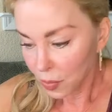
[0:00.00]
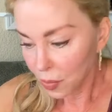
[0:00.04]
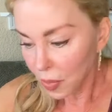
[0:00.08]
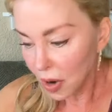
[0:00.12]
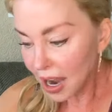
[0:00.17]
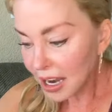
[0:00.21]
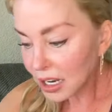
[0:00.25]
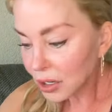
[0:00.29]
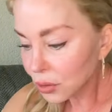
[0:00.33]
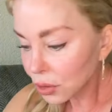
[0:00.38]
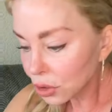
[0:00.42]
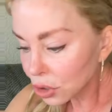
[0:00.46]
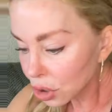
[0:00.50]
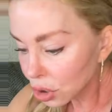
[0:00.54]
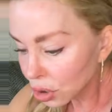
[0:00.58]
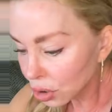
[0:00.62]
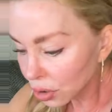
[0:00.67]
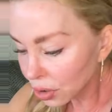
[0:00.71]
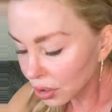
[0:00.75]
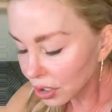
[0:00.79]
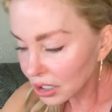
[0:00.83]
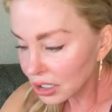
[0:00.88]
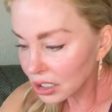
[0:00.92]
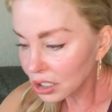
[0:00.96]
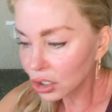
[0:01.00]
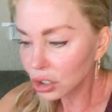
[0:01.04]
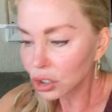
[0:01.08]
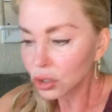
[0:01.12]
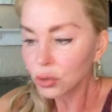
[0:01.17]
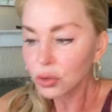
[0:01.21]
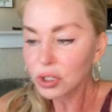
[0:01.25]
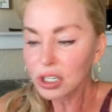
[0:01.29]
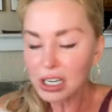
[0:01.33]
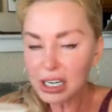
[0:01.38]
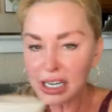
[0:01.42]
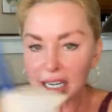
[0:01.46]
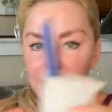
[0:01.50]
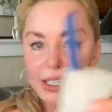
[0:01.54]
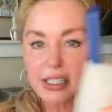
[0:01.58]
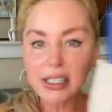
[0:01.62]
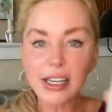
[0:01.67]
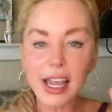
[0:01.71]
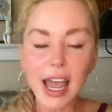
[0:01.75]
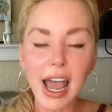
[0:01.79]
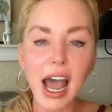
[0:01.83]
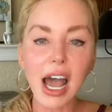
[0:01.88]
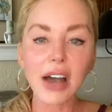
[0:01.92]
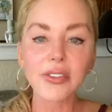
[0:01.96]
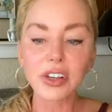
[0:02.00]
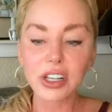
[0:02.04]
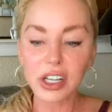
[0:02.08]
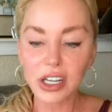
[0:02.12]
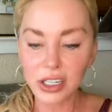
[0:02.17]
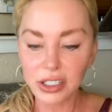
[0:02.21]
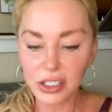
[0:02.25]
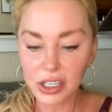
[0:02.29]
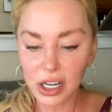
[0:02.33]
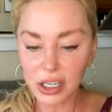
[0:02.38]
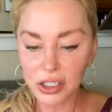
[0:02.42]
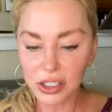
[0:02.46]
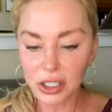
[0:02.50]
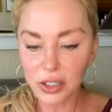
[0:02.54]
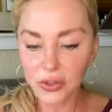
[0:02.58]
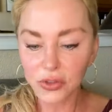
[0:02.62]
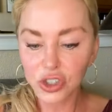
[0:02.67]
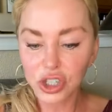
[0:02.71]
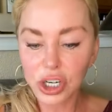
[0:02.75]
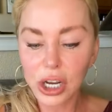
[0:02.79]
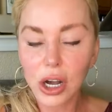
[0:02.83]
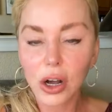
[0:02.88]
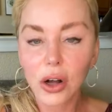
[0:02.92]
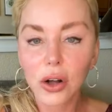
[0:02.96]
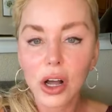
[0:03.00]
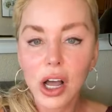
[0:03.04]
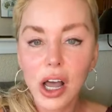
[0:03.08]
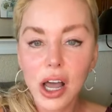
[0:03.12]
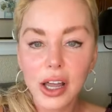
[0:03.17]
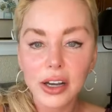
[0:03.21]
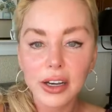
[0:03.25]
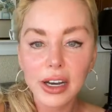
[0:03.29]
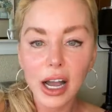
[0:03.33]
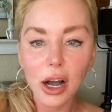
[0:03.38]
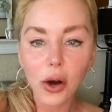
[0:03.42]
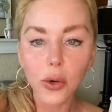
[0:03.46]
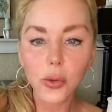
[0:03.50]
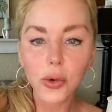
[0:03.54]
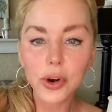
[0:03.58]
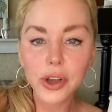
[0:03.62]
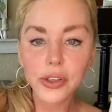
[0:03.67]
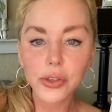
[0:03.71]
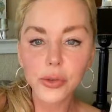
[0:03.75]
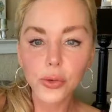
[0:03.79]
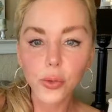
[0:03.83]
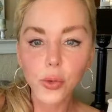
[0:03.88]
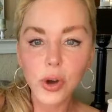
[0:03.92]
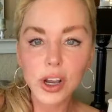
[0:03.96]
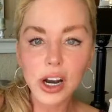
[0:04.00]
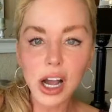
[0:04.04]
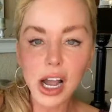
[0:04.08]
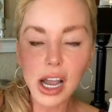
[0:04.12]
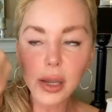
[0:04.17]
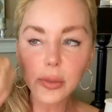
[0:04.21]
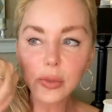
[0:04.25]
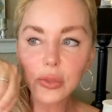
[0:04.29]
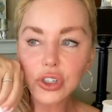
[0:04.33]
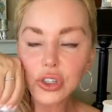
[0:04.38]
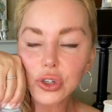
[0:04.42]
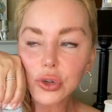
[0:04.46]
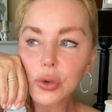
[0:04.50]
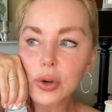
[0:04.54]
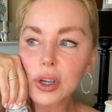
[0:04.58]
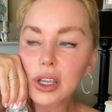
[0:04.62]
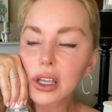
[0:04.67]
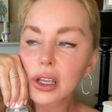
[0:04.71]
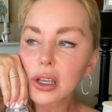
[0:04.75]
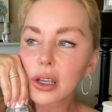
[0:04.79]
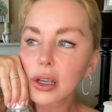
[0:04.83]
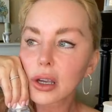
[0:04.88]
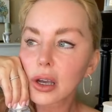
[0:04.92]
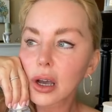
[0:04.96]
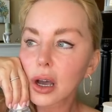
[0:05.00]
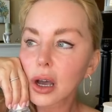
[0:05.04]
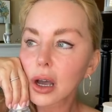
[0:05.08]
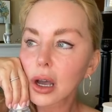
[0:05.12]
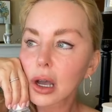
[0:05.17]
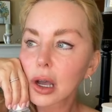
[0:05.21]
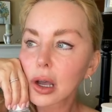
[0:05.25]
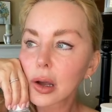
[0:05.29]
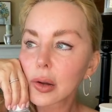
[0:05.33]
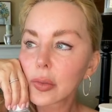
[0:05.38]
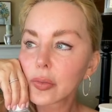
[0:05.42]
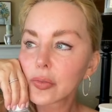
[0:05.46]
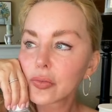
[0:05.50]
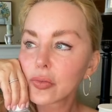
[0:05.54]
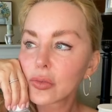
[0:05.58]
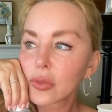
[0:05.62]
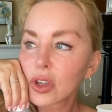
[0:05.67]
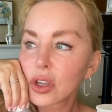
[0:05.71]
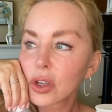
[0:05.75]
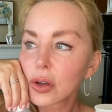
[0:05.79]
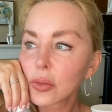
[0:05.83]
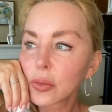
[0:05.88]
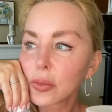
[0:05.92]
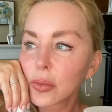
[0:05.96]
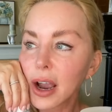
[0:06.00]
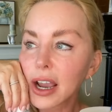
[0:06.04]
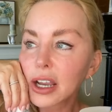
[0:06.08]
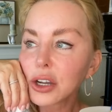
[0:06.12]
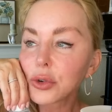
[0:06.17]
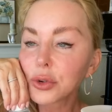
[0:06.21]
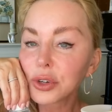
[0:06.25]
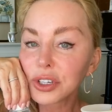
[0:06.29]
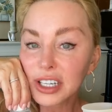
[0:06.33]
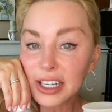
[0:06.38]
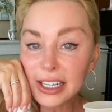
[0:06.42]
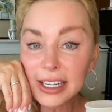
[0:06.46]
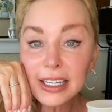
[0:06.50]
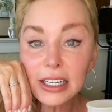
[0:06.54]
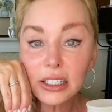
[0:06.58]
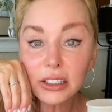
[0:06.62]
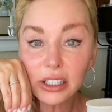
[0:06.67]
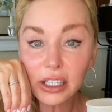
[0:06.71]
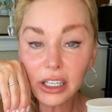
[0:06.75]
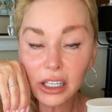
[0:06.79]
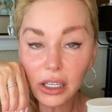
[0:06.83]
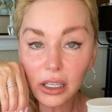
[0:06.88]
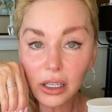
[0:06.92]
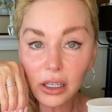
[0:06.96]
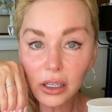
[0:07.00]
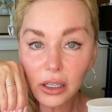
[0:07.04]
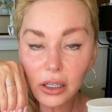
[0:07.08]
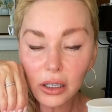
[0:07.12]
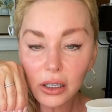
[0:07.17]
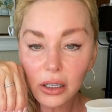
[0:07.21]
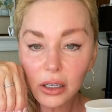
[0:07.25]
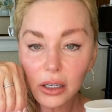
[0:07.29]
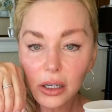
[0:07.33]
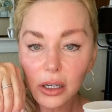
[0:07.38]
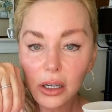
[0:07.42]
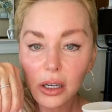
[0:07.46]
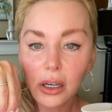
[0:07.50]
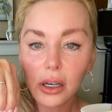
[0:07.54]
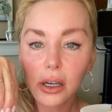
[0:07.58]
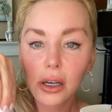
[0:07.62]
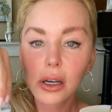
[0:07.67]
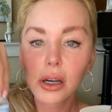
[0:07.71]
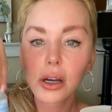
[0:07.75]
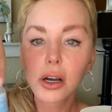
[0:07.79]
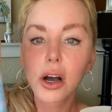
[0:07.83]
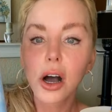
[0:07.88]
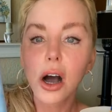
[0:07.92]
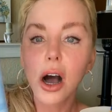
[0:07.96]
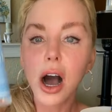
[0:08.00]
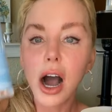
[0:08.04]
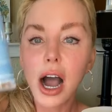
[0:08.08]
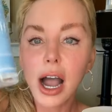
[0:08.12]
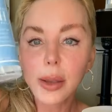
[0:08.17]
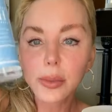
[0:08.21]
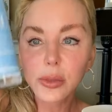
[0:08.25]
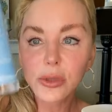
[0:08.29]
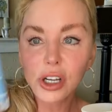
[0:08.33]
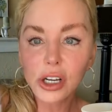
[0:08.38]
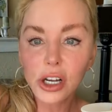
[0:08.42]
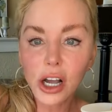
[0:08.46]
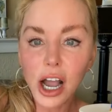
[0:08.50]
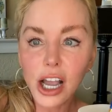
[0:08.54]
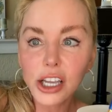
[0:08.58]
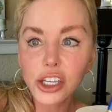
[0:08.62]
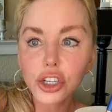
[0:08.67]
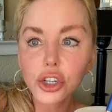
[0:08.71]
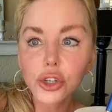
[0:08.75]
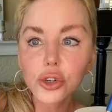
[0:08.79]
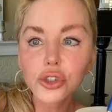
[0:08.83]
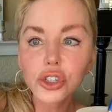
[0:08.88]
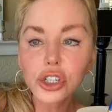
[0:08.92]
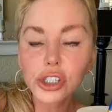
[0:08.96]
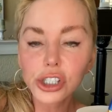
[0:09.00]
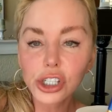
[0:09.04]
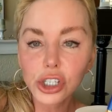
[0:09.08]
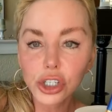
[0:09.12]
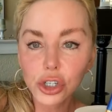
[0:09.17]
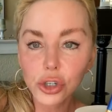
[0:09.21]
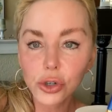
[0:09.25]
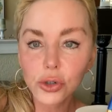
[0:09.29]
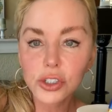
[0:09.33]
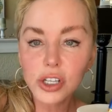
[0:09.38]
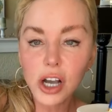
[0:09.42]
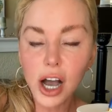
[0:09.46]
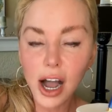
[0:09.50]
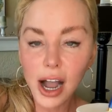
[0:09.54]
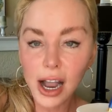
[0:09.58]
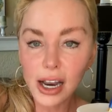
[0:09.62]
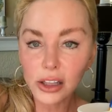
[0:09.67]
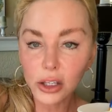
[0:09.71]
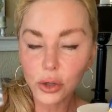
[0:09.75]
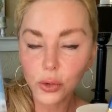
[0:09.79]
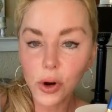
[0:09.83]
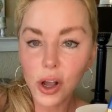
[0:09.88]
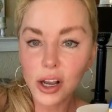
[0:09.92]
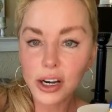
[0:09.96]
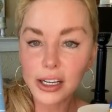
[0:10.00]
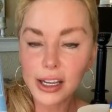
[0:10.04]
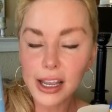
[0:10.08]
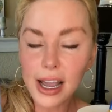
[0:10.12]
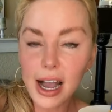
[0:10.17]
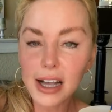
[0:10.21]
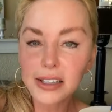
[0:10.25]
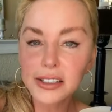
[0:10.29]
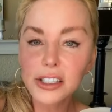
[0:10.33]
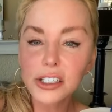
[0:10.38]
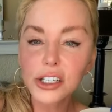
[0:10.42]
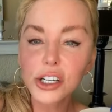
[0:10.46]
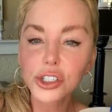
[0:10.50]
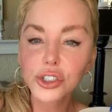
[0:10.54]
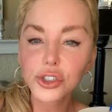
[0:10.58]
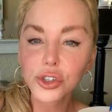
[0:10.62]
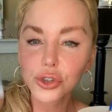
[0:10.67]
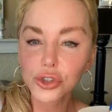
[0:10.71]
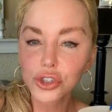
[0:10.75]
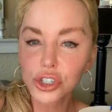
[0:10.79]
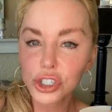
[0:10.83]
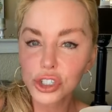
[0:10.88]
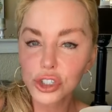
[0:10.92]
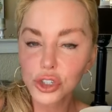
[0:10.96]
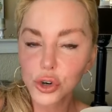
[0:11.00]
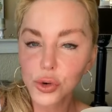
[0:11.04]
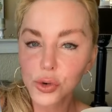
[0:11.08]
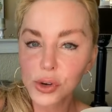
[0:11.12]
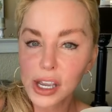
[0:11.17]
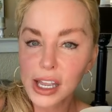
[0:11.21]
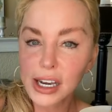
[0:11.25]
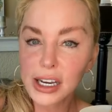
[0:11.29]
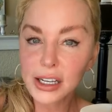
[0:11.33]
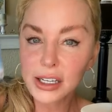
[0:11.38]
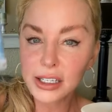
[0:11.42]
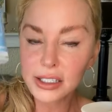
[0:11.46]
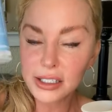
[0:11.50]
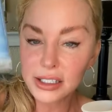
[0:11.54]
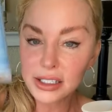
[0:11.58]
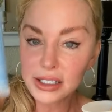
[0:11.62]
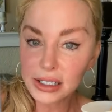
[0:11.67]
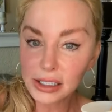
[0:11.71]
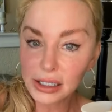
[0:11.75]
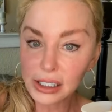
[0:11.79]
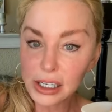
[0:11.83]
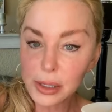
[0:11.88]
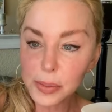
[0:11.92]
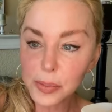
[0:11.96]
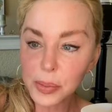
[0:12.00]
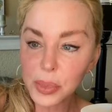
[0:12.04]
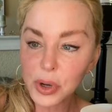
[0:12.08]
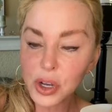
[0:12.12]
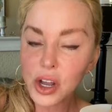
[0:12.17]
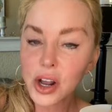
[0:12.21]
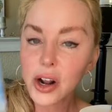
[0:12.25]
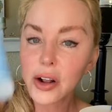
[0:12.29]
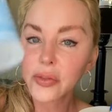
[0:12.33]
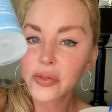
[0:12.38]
Microcurrent, you need to have a conductive gel. Now, with when I'm doing um, microneedling, I'm gonna, I usually use a hyaluronic acid because you're just creating a slip.